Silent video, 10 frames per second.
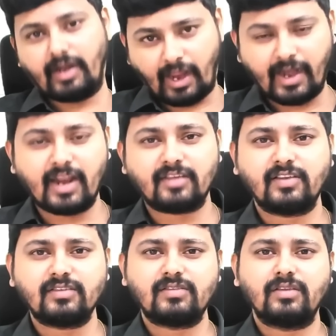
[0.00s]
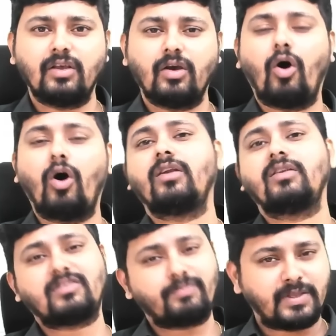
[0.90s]
analysis on
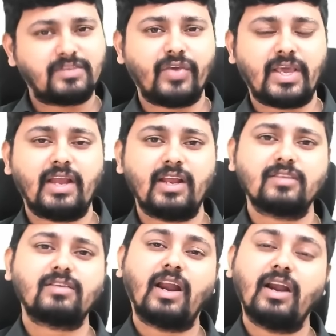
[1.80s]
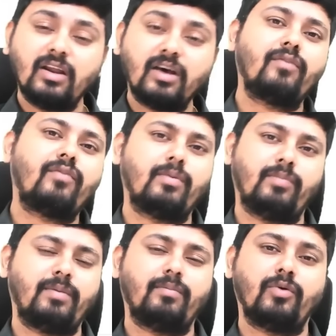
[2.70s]
specific areas and learn from them.